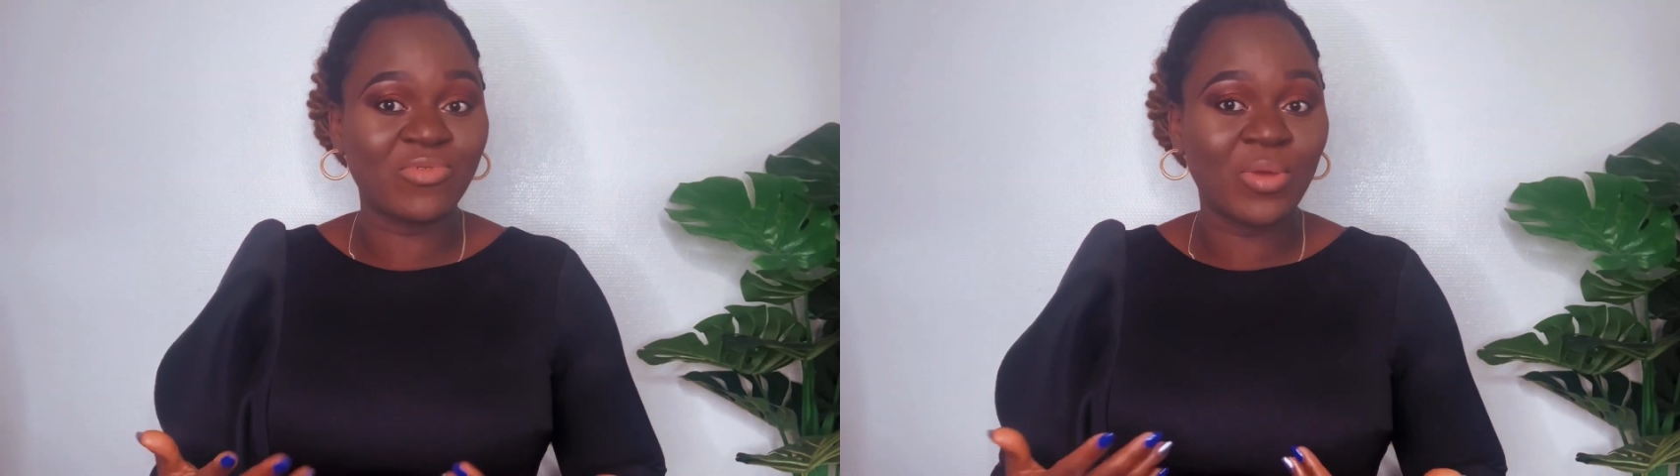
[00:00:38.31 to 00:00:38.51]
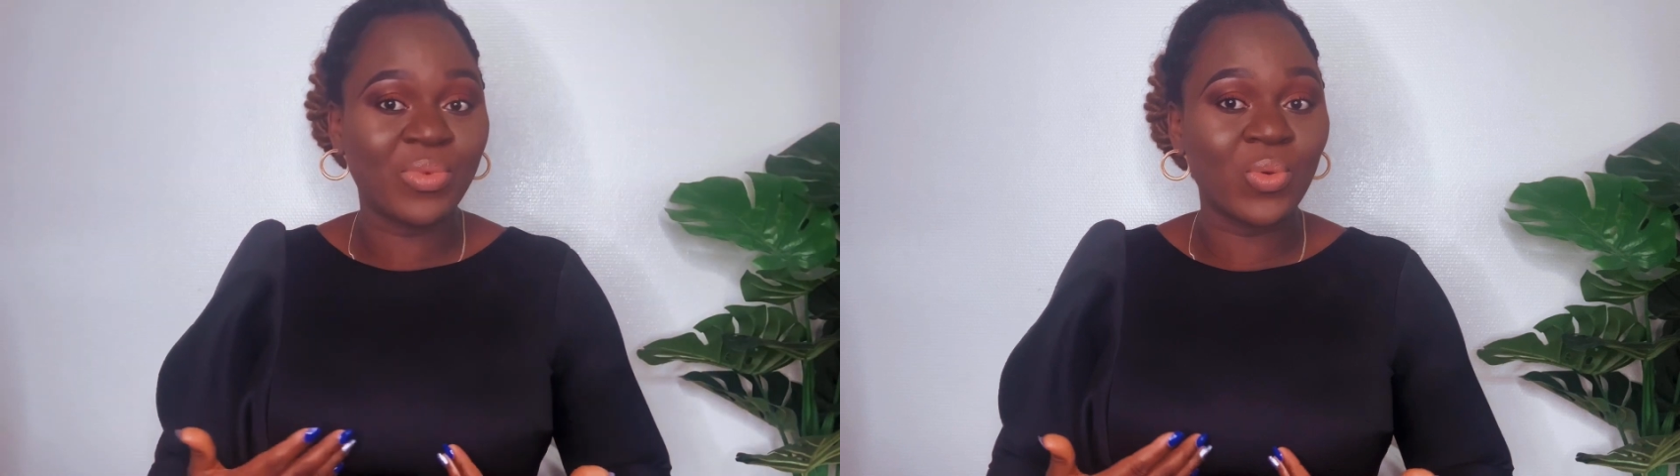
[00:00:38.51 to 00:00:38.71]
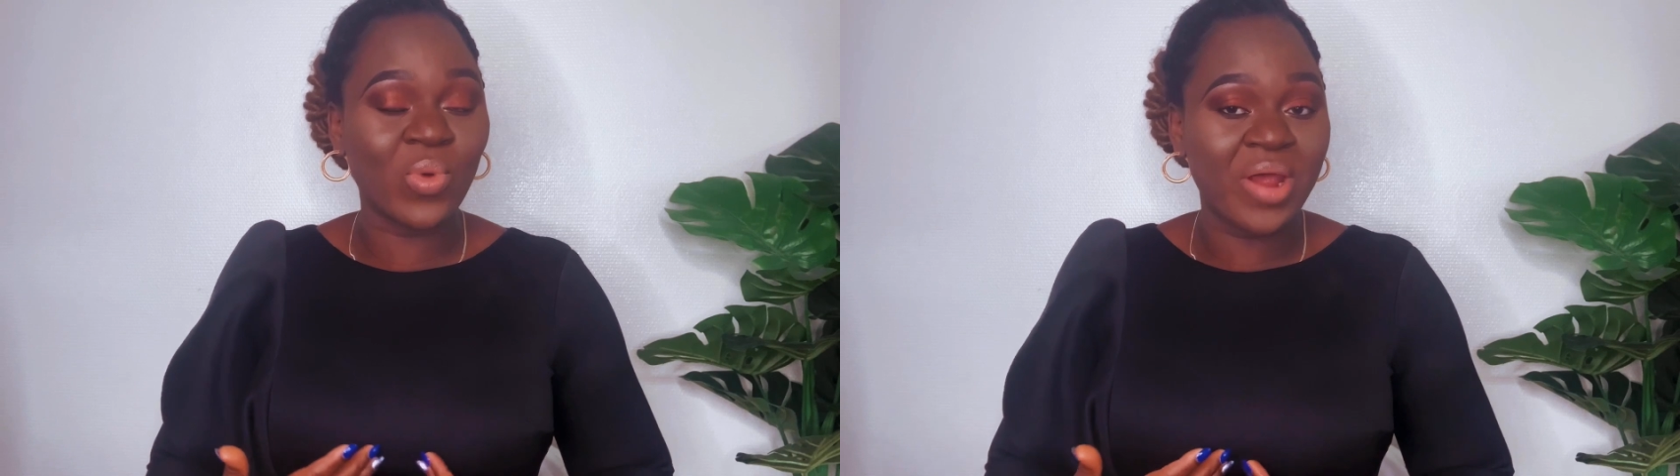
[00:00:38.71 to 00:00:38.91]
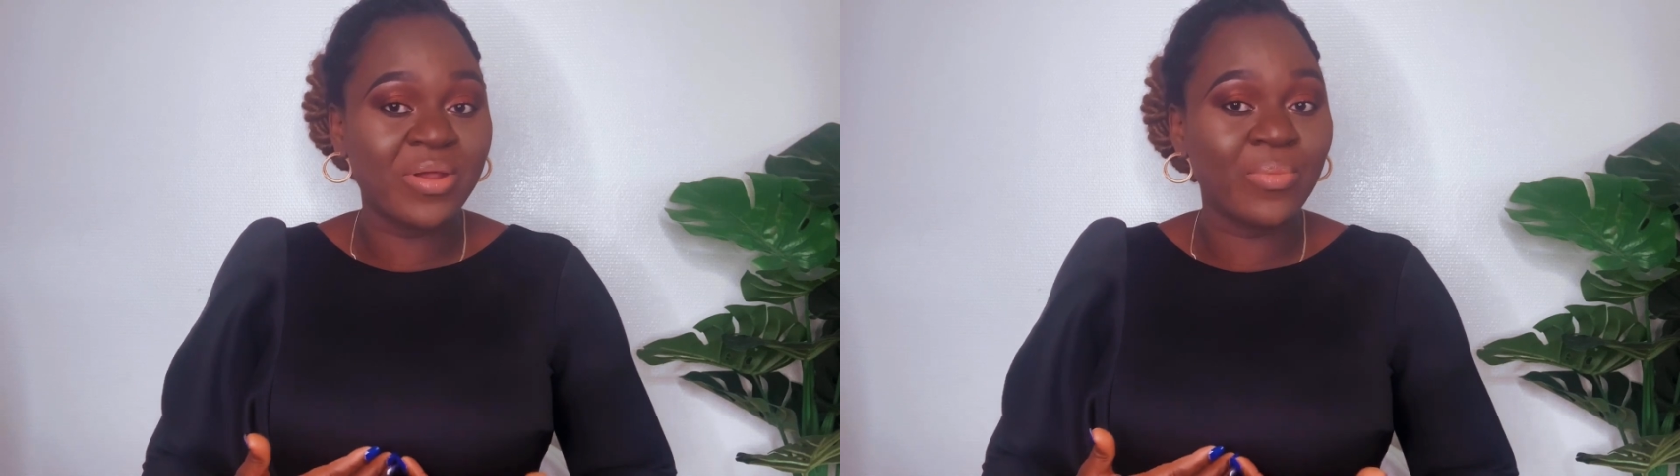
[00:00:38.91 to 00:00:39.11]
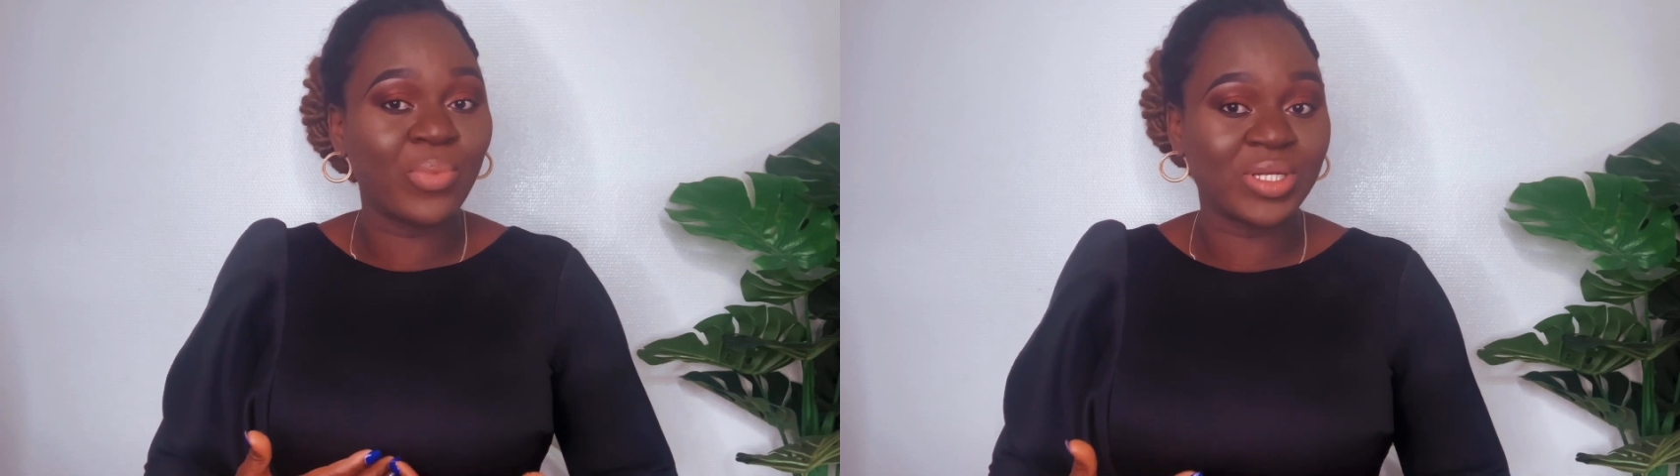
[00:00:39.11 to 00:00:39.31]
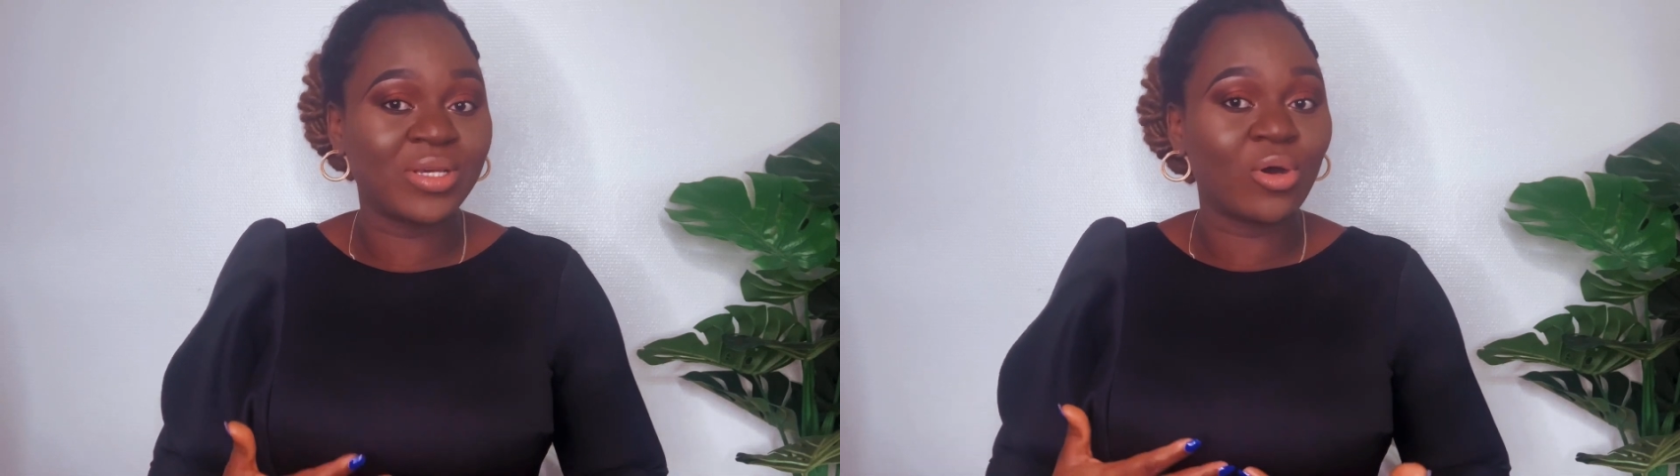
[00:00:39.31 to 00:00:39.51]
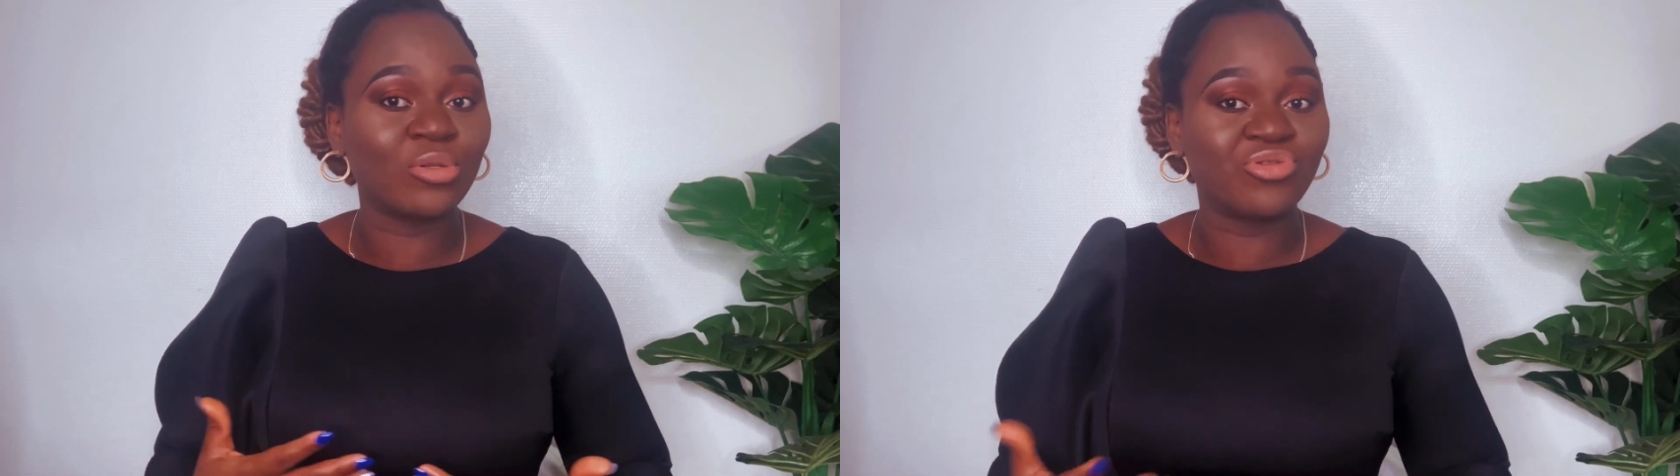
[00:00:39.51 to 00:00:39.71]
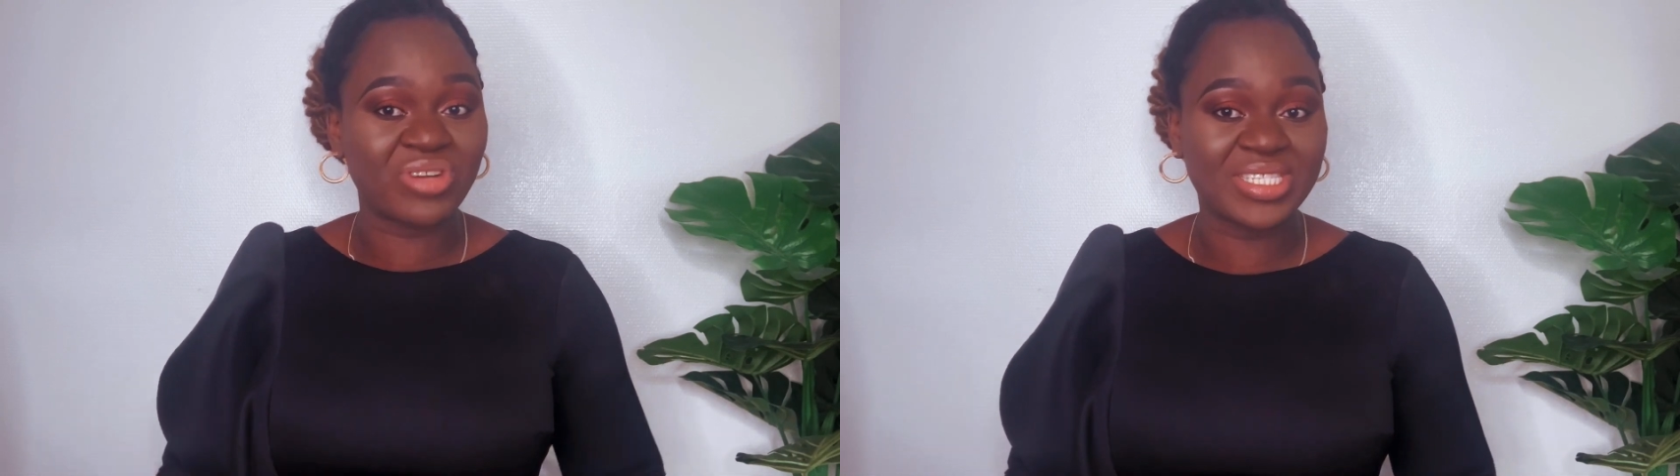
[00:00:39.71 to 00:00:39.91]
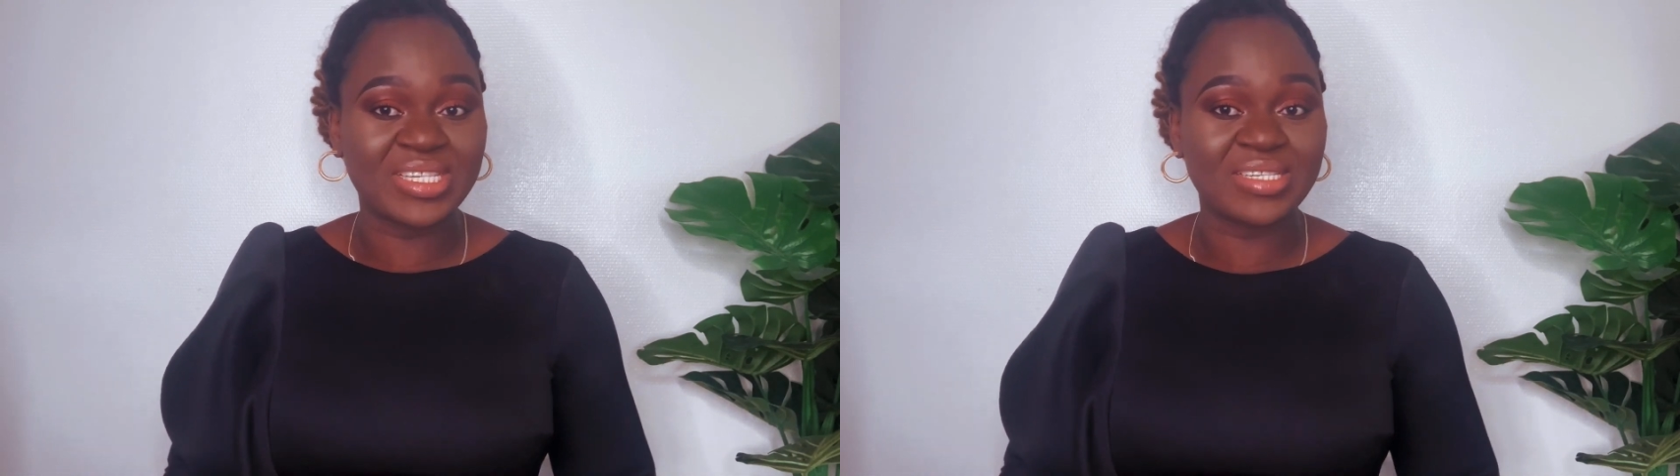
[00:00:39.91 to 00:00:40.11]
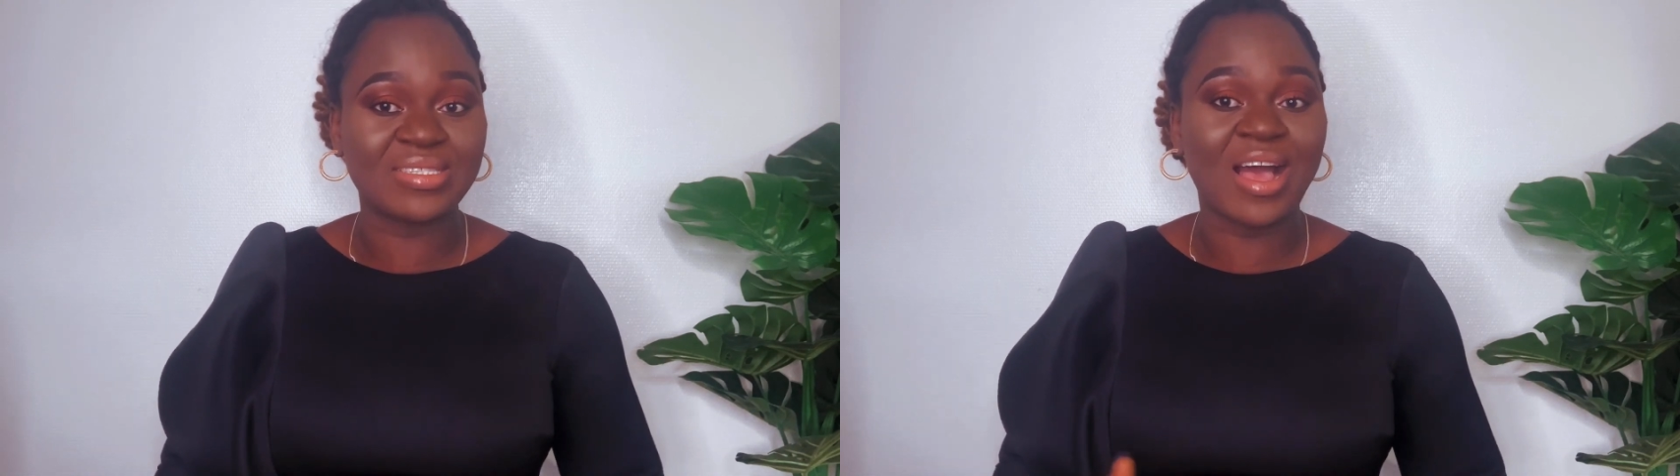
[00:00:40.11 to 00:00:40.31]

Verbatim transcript: not been wearing bodycon dresses